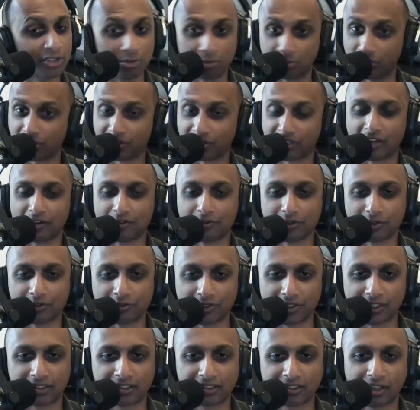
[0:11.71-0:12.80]
You both have
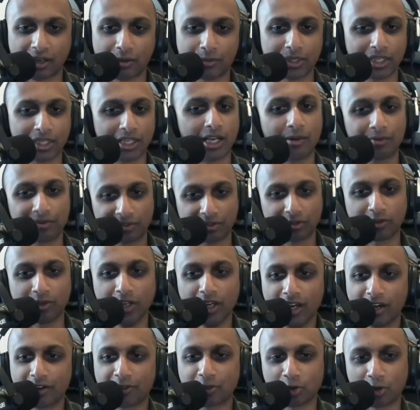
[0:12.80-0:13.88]
events coming up, so
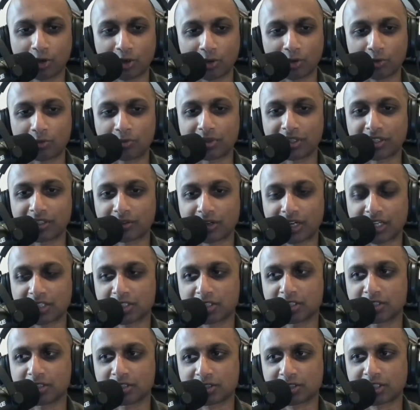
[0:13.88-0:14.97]
I thought it would be great
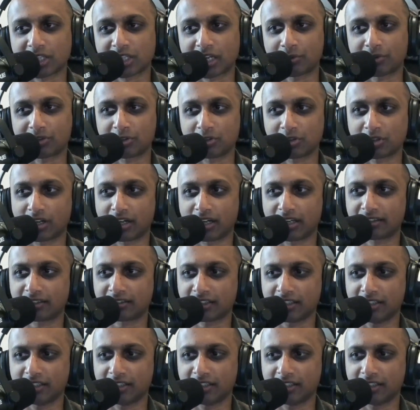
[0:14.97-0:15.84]
to chat with you guys,